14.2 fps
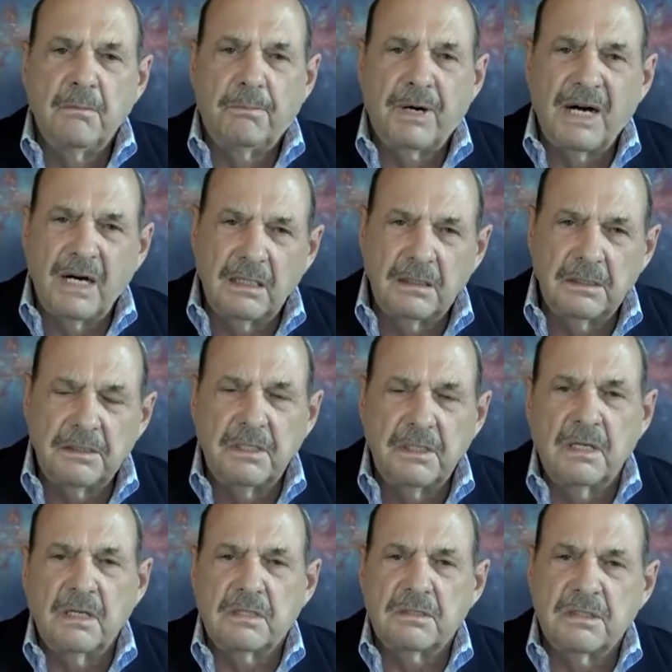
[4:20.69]

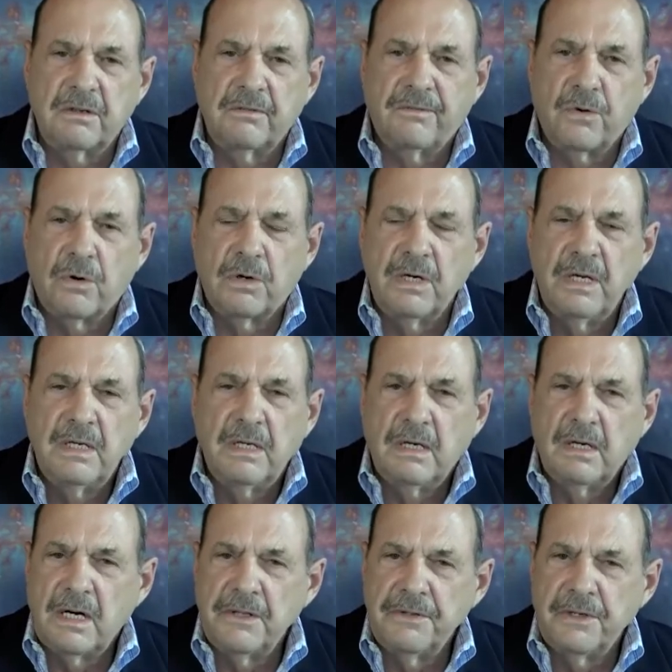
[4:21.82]
politics and for
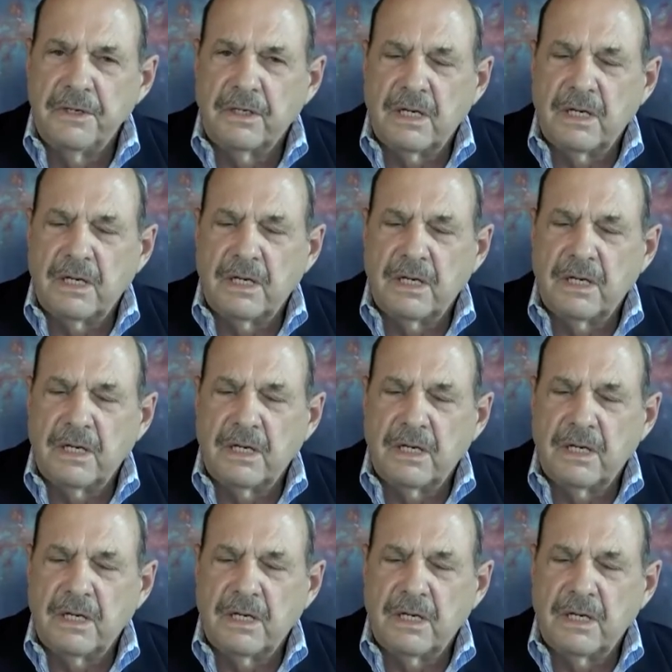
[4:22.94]
other